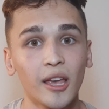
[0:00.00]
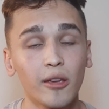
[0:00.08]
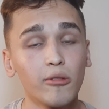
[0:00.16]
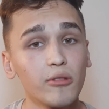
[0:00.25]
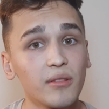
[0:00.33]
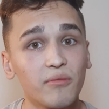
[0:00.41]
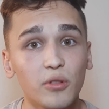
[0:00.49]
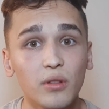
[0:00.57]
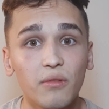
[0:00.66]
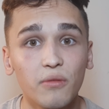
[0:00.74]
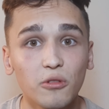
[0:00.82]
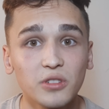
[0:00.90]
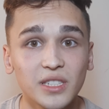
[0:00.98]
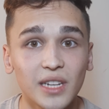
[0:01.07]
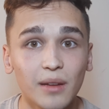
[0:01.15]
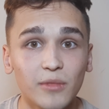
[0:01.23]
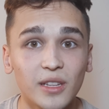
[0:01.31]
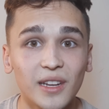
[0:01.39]
Hearing for the first
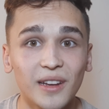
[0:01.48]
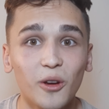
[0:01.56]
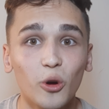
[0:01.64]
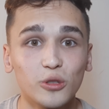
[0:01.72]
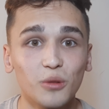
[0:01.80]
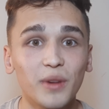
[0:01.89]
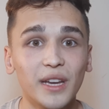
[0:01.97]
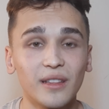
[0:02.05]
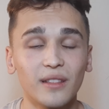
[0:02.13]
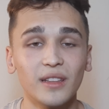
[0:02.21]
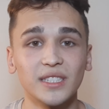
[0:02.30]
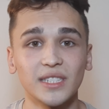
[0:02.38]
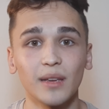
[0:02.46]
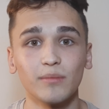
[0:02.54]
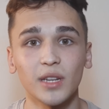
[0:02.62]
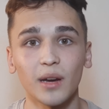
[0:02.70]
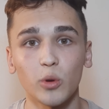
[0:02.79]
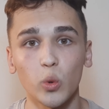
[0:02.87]
time that I go to bed at the
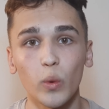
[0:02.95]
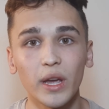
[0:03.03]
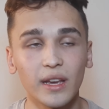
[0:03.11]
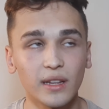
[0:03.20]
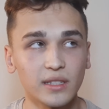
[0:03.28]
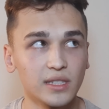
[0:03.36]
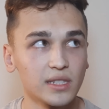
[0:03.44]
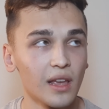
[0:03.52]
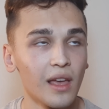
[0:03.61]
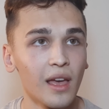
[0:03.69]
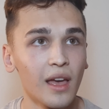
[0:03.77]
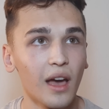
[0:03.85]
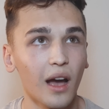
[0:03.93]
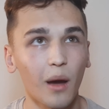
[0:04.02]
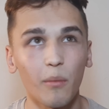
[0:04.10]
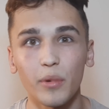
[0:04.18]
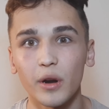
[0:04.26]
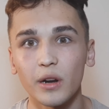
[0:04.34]
same time on weekends
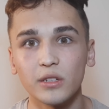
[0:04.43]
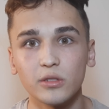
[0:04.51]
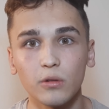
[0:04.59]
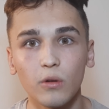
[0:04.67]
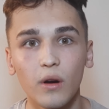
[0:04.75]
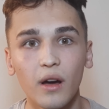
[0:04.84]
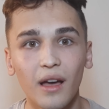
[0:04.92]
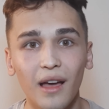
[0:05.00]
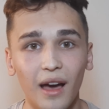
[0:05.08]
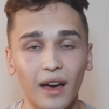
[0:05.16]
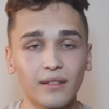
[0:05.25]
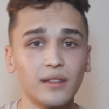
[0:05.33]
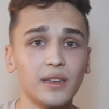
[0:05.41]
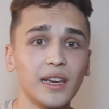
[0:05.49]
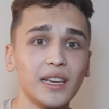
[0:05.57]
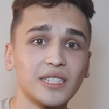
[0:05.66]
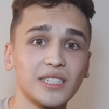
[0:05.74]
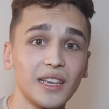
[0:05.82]
compared to other
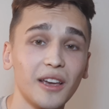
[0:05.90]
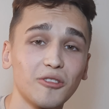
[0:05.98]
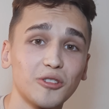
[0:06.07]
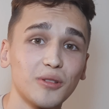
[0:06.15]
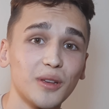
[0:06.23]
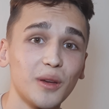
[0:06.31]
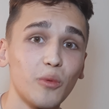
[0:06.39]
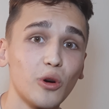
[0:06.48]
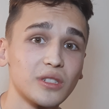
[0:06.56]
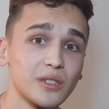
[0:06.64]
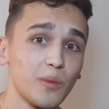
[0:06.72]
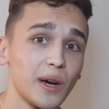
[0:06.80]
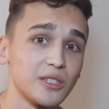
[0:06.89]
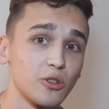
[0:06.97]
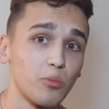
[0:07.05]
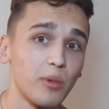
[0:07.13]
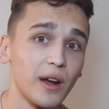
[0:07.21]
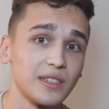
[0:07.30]
days actually was quite
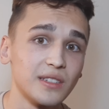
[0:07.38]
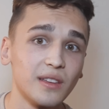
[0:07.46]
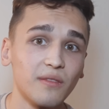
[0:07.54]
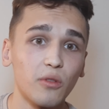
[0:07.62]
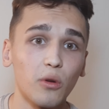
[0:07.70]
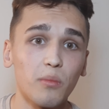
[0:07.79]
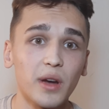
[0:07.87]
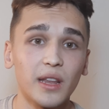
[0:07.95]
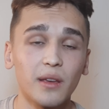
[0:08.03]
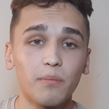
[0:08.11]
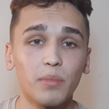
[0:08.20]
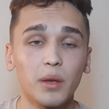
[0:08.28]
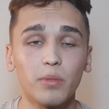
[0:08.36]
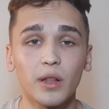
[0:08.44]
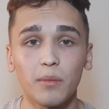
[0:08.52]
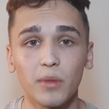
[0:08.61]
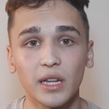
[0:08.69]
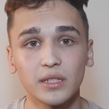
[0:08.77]
surprising for many people
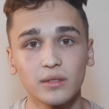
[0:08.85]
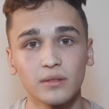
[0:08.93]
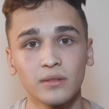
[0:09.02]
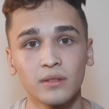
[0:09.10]
I met.